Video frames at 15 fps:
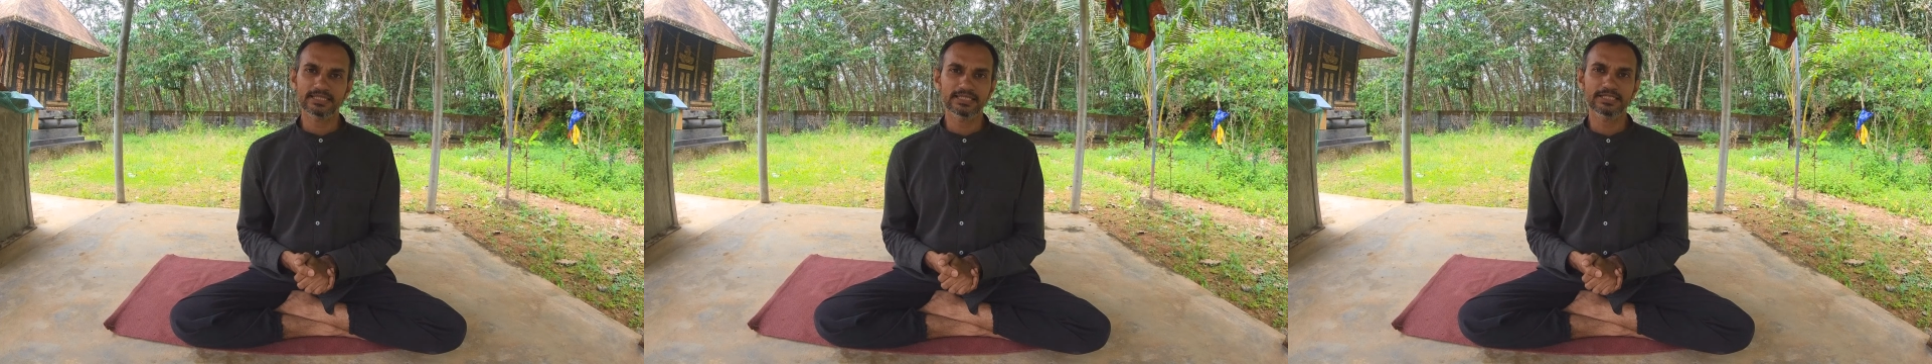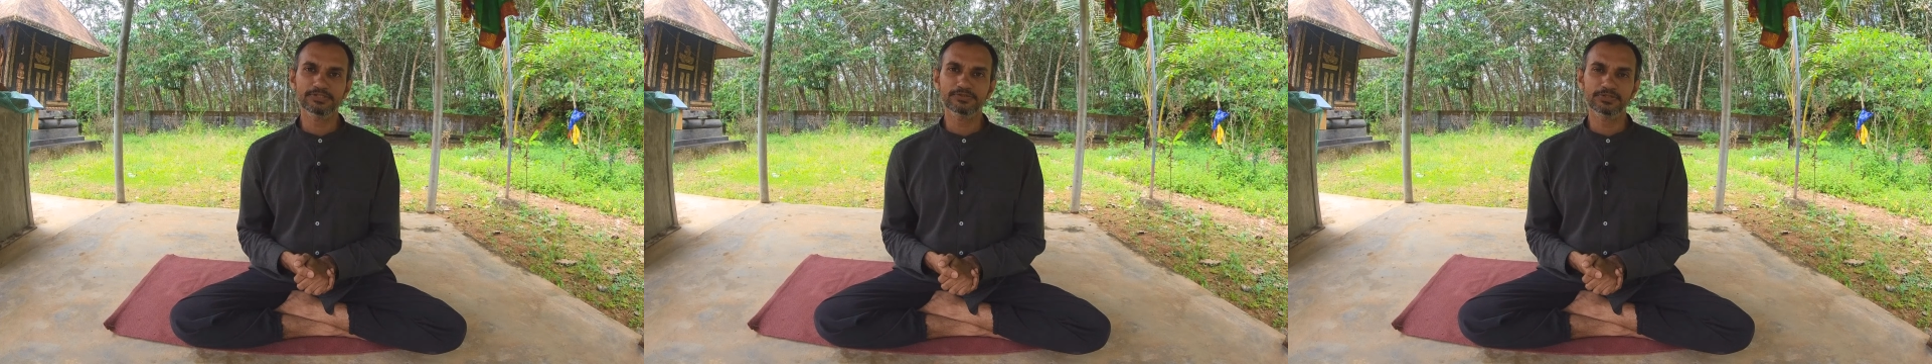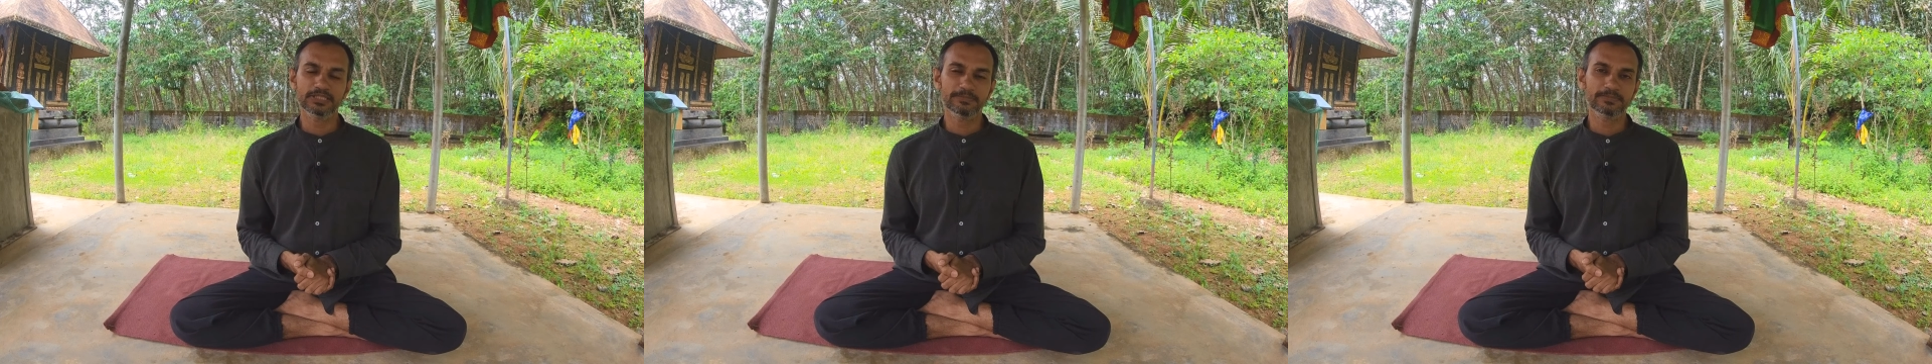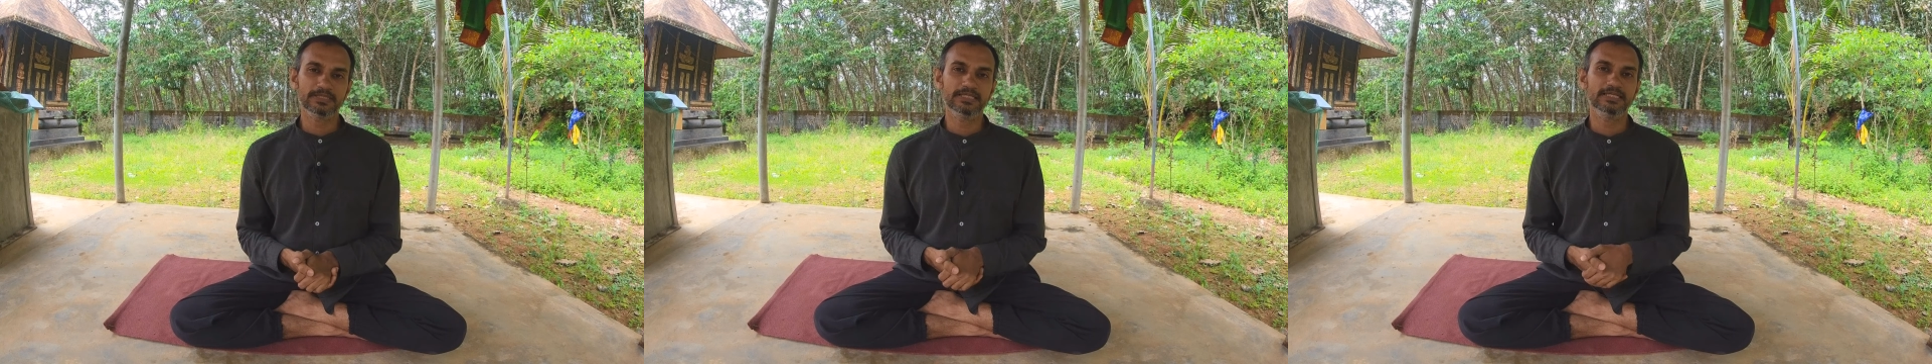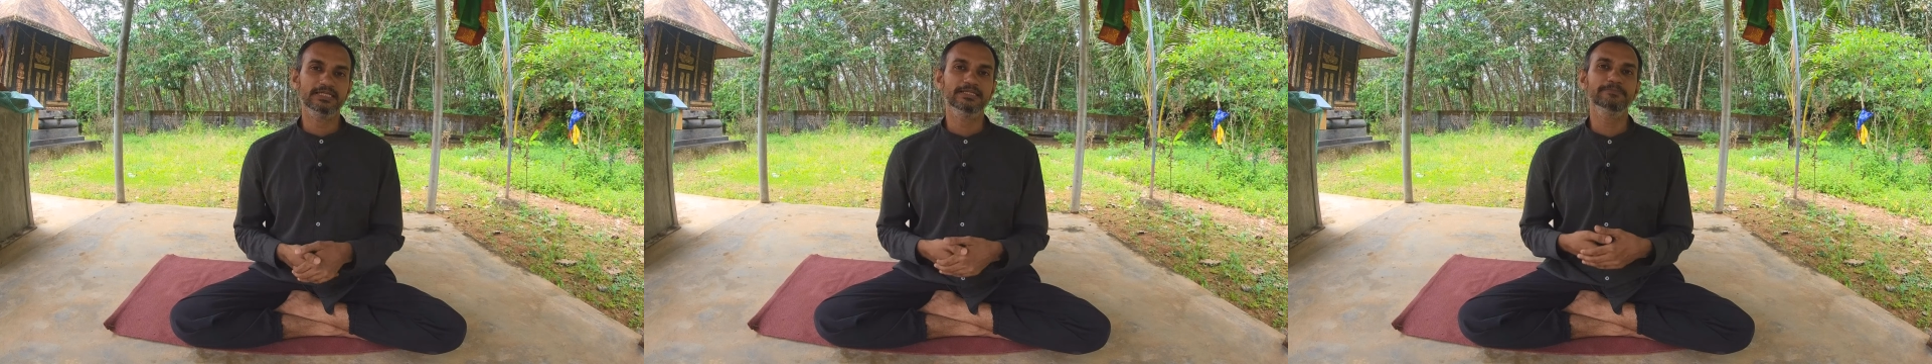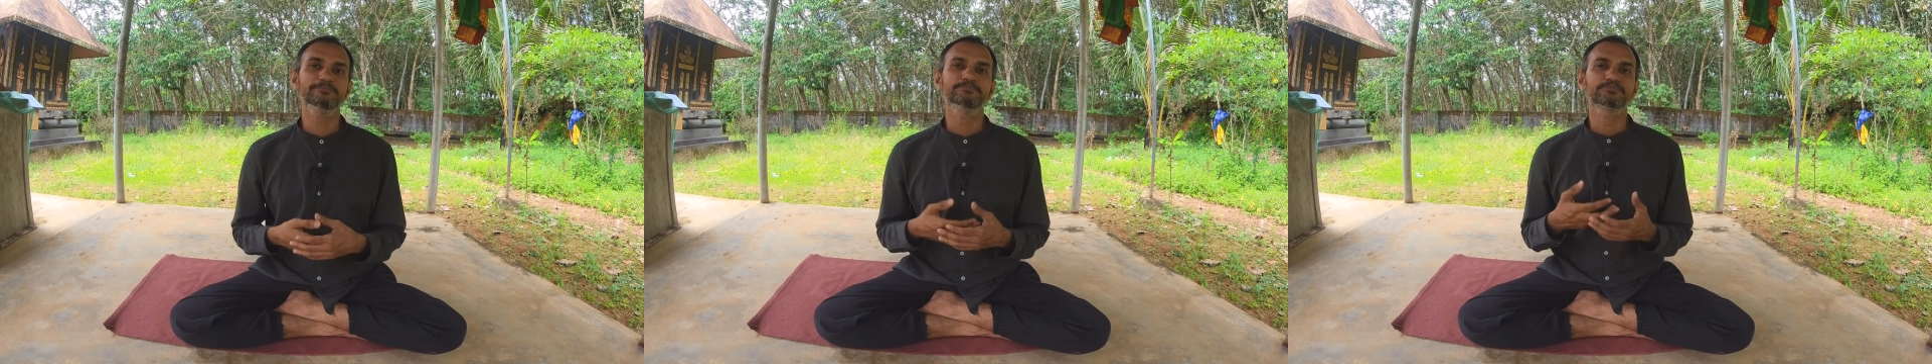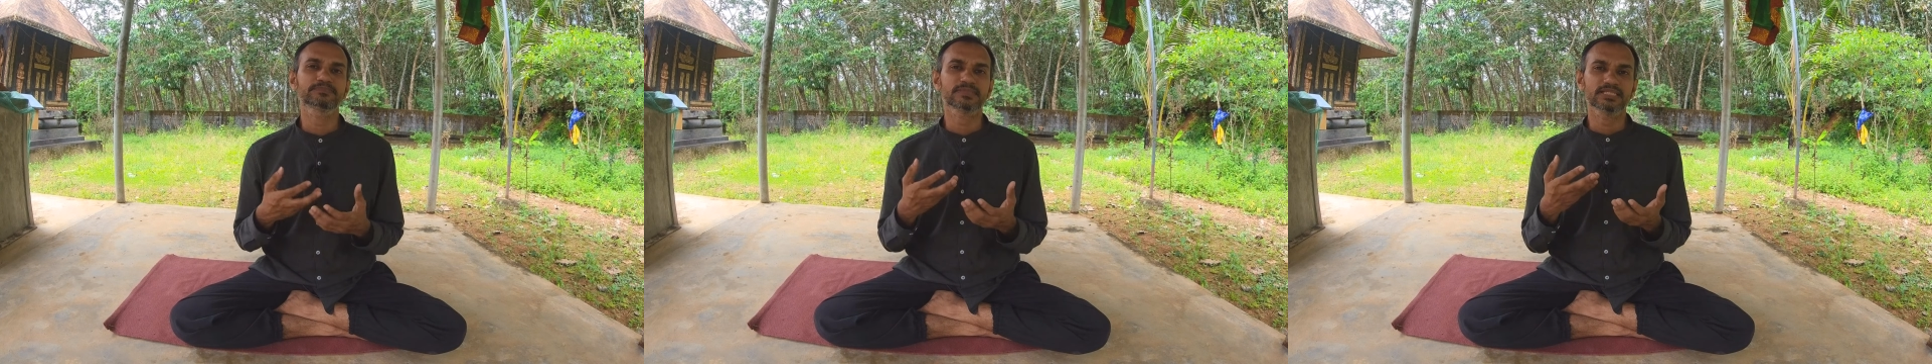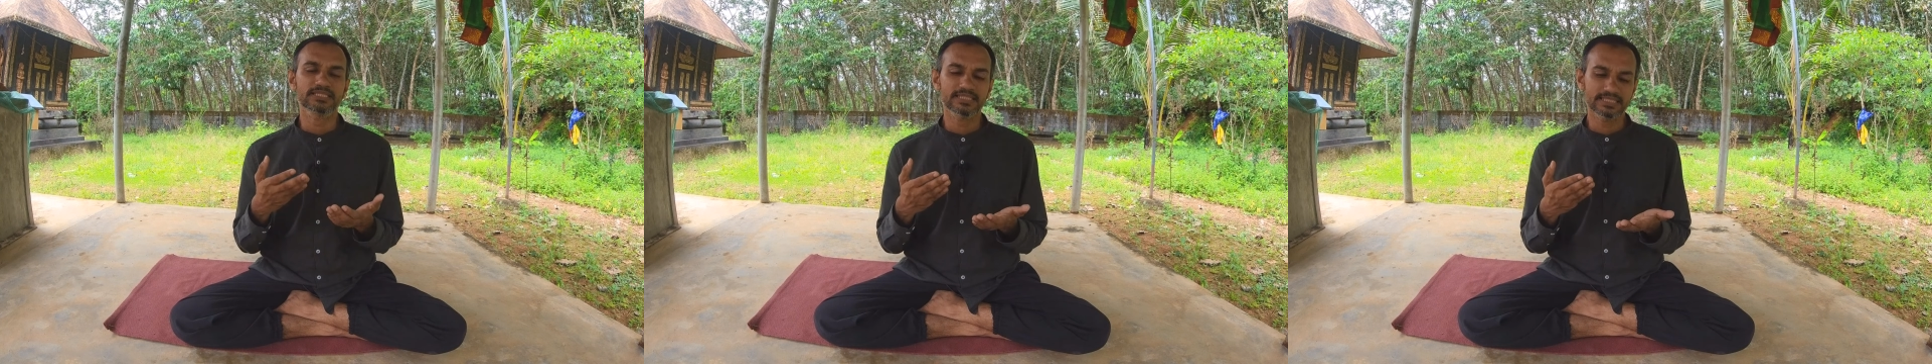Nadhi Suddhi Pranayam.
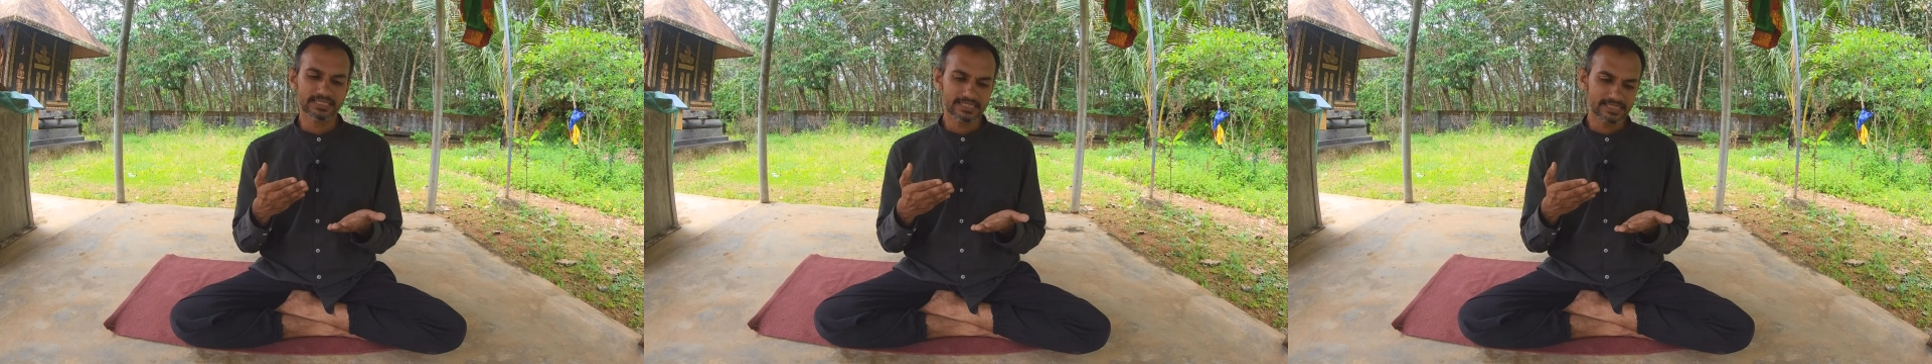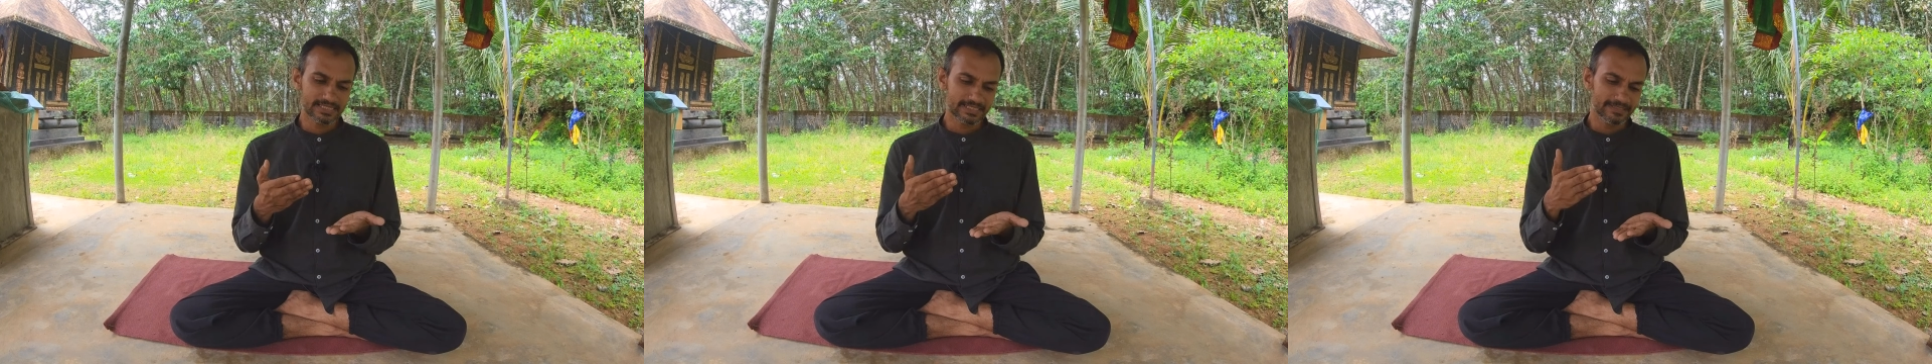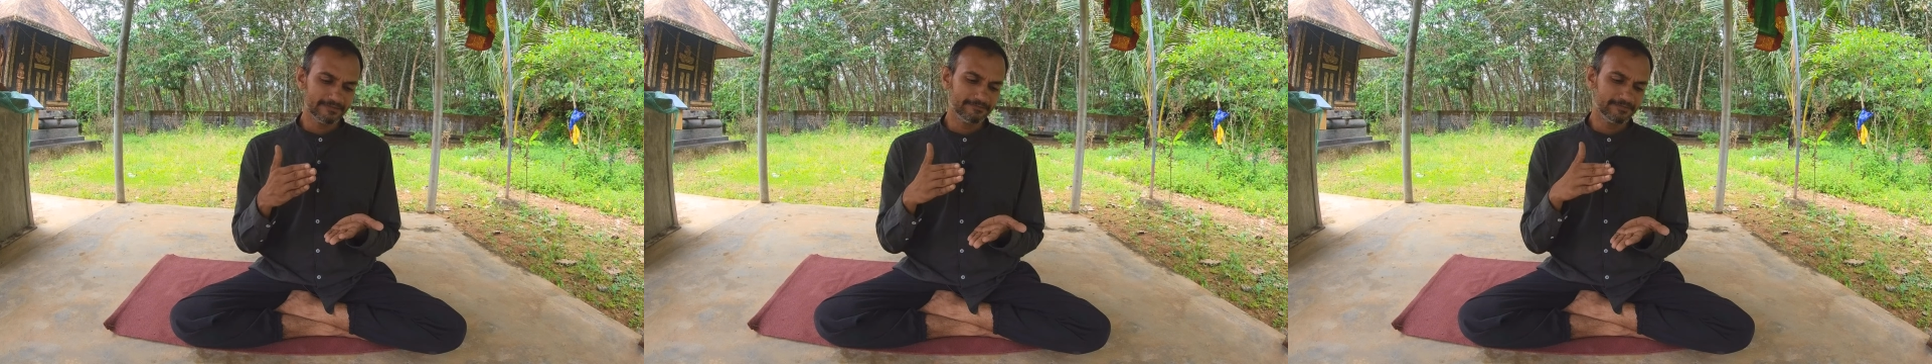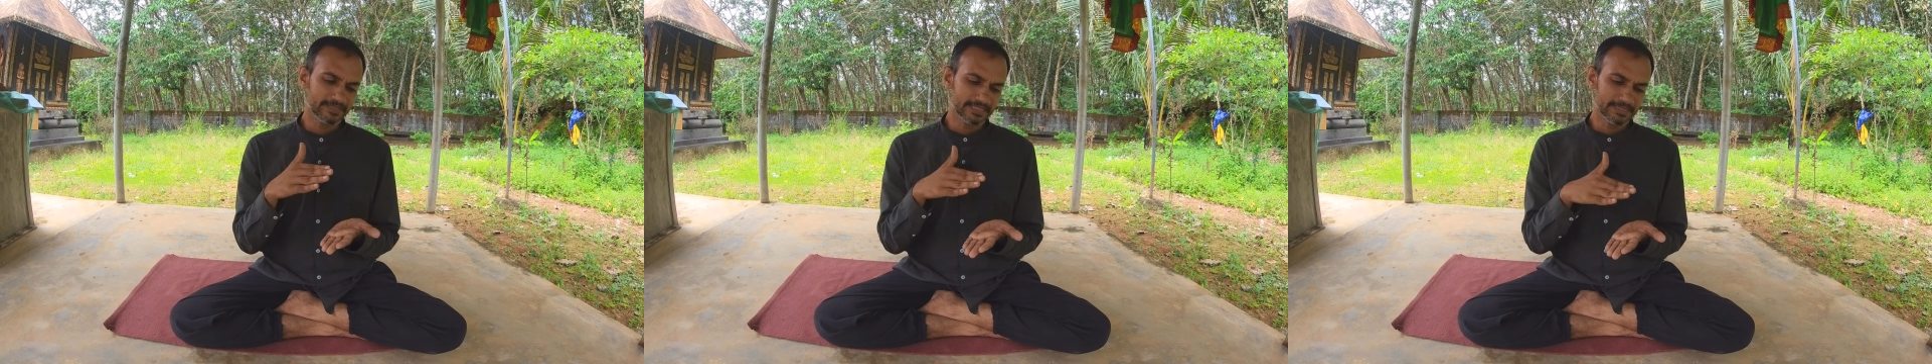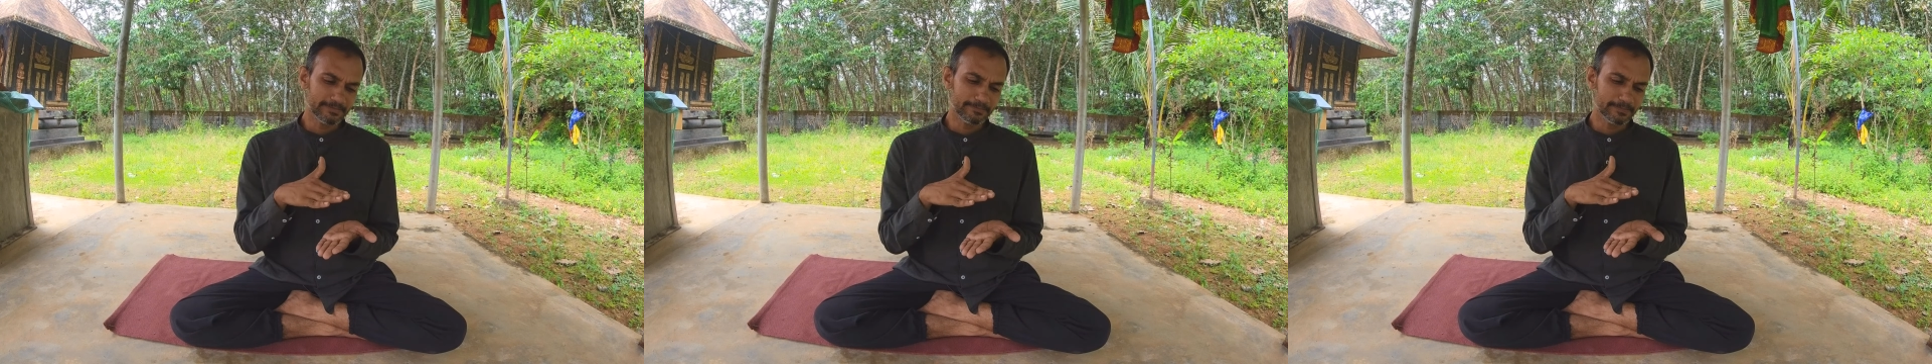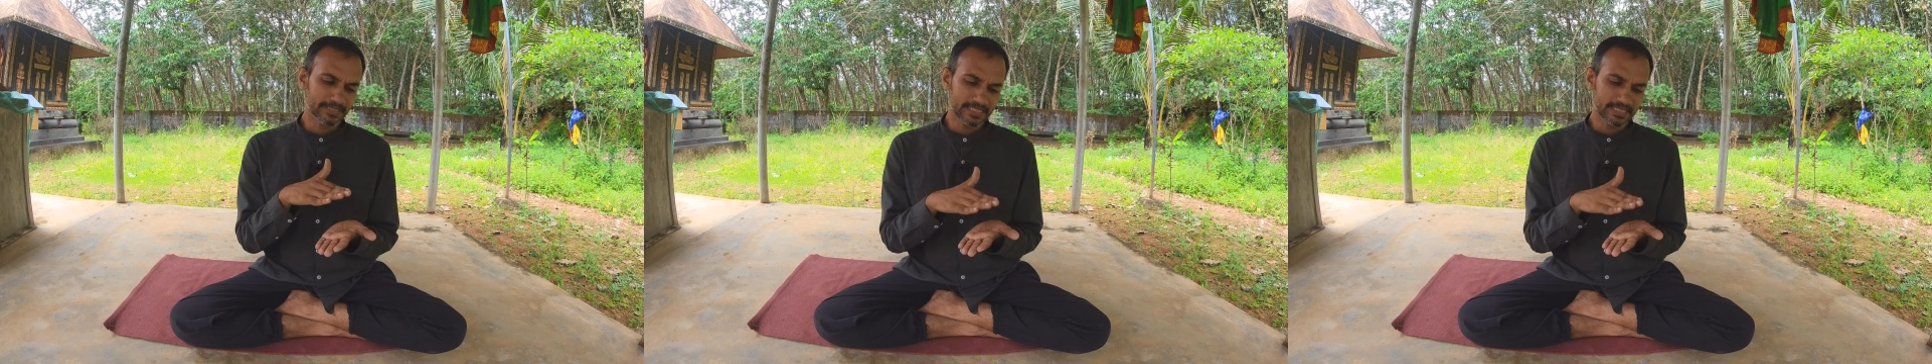That is a very